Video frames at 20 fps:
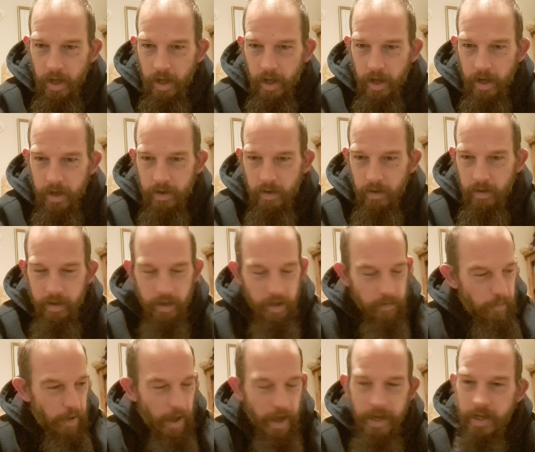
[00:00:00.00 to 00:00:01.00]
I got to
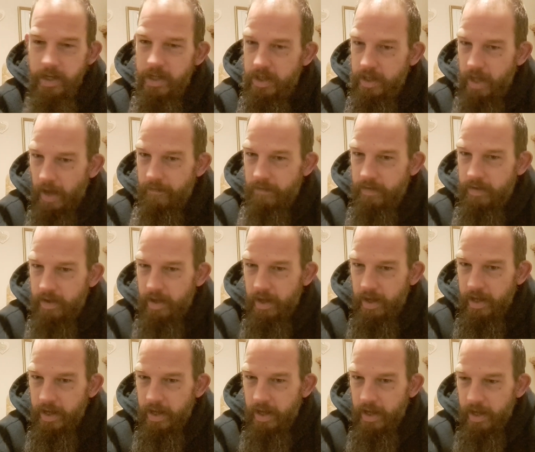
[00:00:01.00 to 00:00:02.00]
page
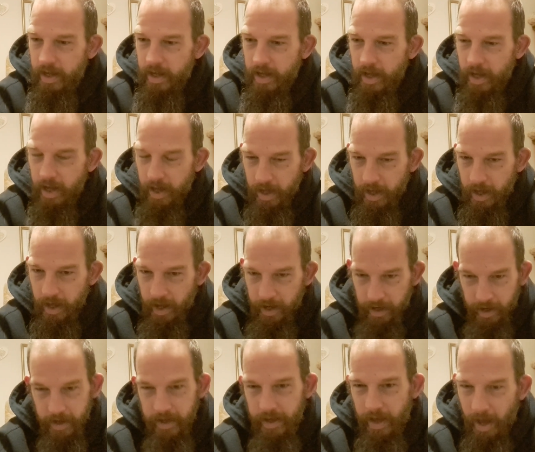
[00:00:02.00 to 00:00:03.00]
70 and
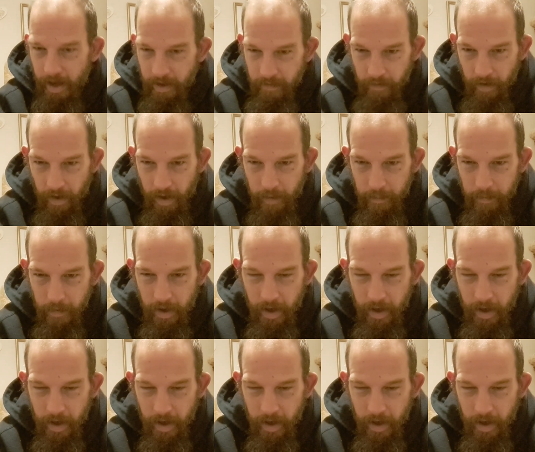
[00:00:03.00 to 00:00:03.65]
I gave up.